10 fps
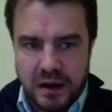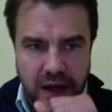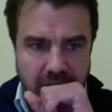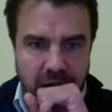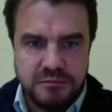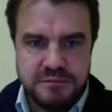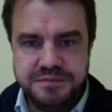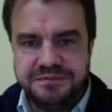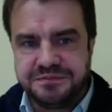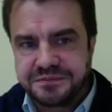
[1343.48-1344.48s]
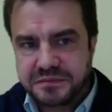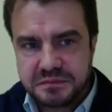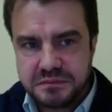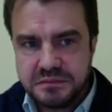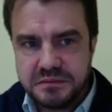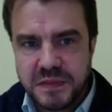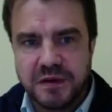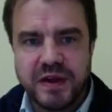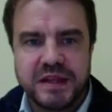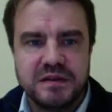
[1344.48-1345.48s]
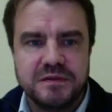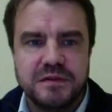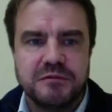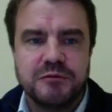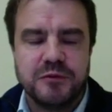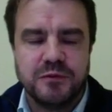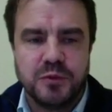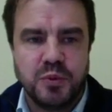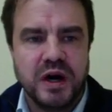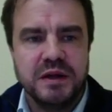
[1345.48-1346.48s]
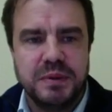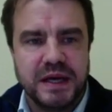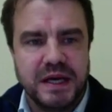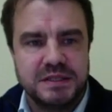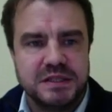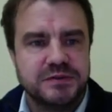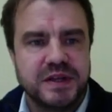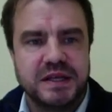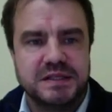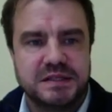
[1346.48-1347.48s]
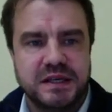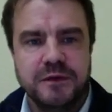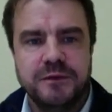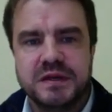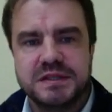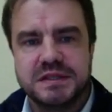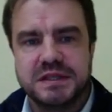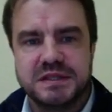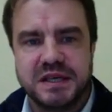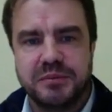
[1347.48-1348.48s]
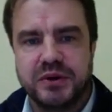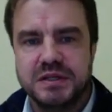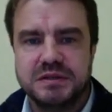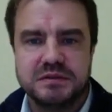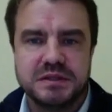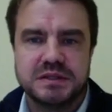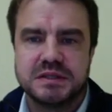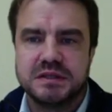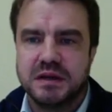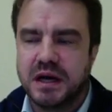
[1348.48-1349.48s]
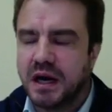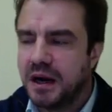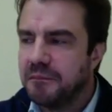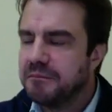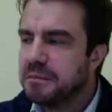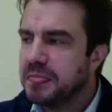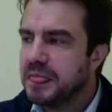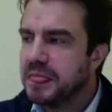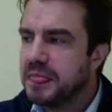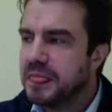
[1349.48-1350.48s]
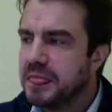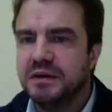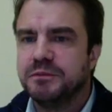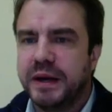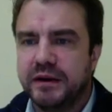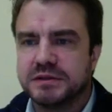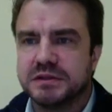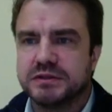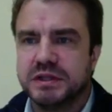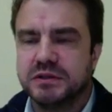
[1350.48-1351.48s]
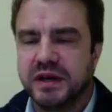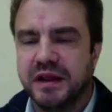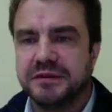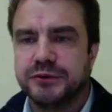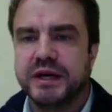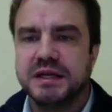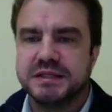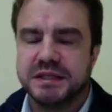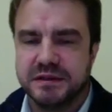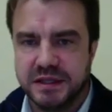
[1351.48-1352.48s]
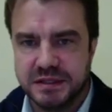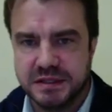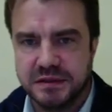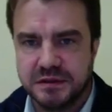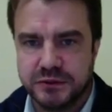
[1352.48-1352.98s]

That one implication is that these differences in separation risk between parents and children, and trends in these